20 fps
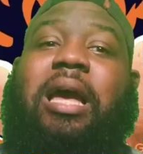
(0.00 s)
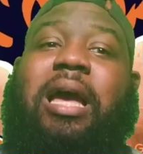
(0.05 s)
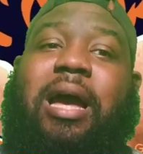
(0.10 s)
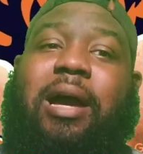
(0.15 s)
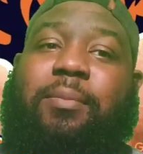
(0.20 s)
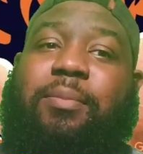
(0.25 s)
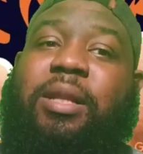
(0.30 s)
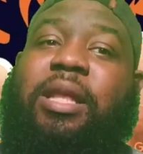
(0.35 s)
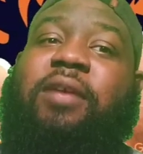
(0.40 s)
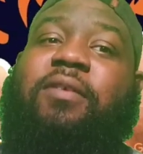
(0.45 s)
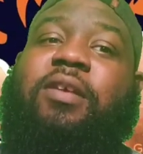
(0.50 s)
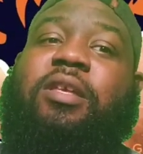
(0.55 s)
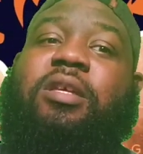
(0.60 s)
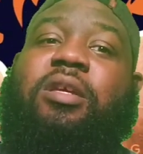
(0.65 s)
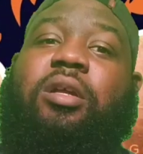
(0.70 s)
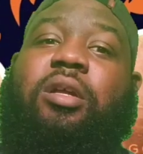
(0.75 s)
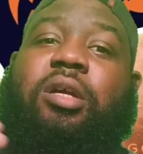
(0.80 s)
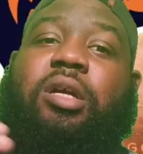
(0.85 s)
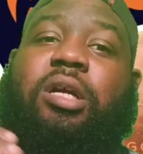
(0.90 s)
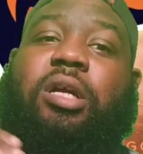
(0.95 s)
I believe he's
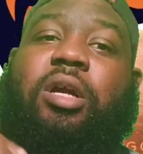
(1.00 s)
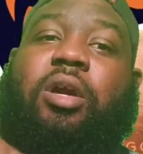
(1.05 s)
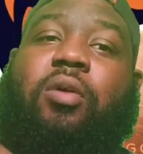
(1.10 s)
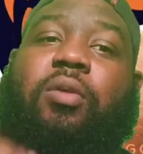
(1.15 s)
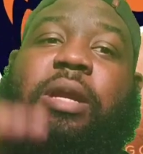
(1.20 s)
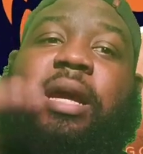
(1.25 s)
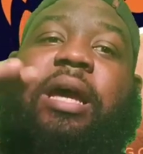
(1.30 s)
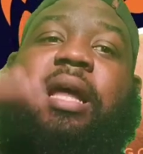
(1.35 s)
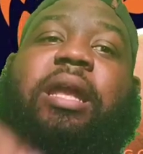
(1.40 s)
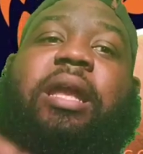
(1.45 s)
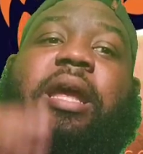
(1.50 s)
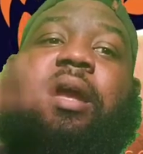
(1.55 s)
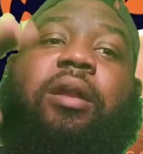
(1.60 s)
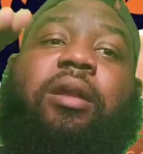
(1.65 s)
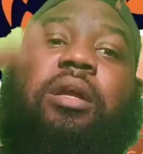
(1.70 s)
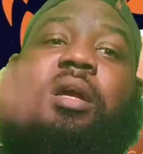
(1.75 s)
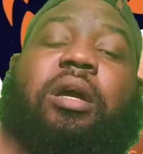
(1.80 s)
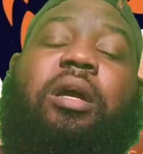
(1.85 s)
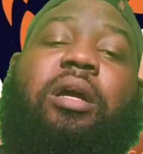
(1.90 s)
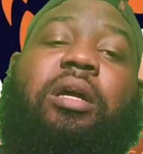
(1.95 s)
going to go down at
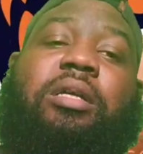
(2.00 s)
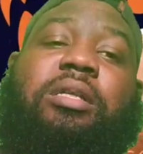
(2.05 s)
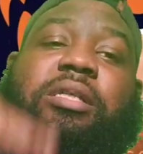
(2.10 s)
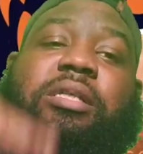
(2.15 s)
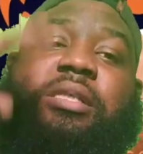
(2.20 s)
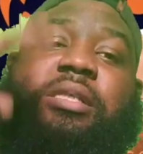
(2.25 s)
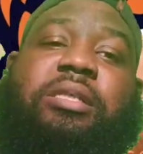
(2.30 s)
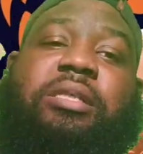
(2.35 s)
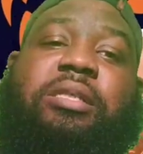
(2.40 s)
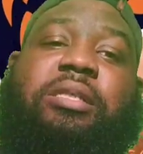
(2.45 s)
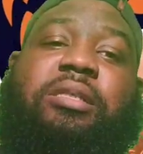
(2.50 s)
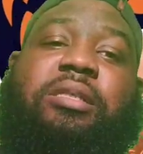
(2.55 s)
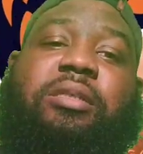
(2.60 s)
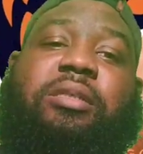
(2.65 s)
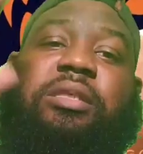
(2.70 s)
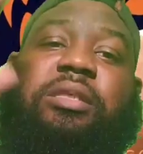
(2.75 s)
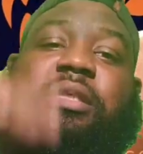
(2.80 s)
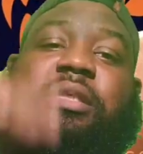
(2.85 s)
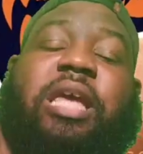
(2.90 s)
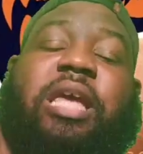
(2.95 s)

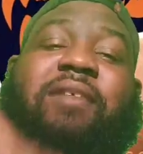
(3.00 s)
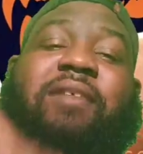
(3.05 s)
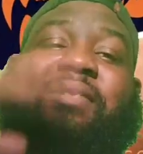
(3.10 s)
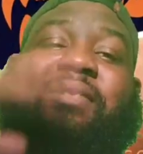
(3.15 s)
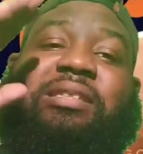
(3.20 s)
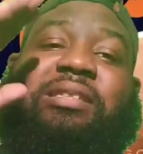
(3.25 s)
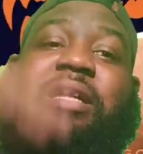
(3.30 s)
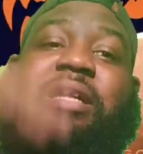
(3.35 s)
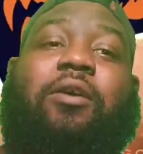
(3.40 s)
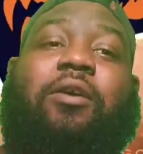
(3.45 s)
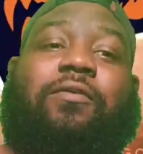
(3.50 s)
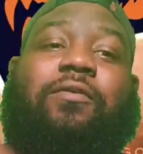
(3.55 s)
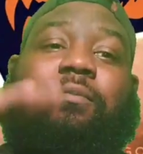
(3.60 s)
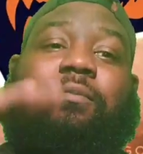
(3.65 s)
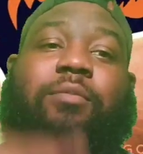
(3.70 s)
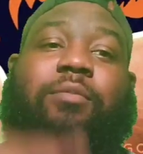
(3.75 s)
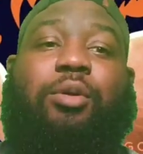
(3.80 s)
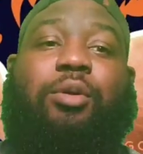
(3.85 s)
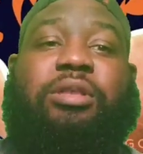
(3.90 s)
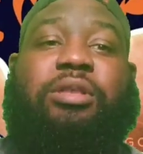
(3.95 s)
have a
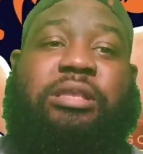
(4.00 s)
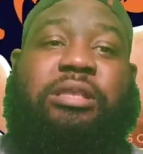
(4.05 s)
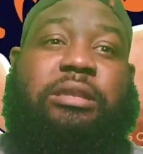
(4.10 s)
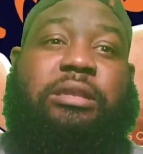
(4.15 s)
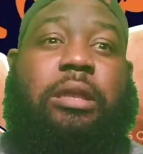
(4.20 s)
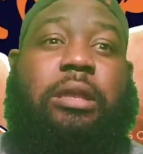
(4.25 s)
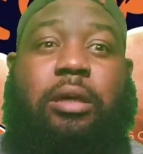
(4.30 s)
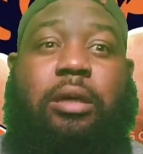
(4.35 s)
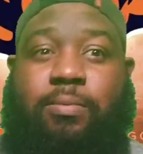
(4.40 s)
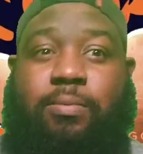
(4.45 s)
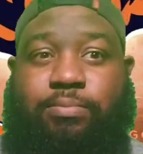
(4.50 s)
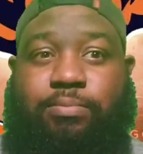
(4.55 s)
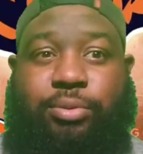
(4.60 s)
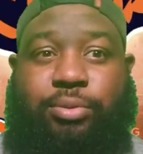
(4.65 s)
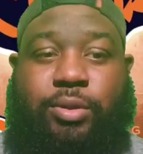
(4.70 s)
sophomore slump.